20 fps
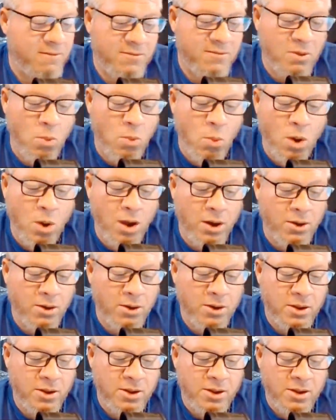the
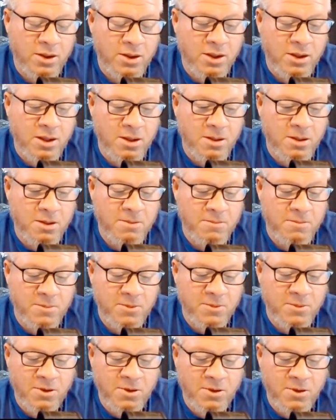water um,
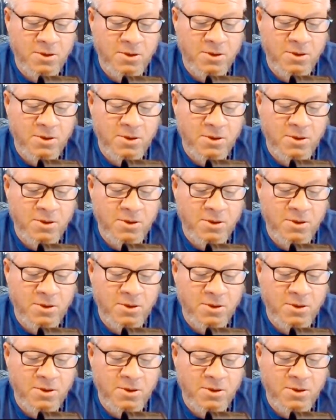there is a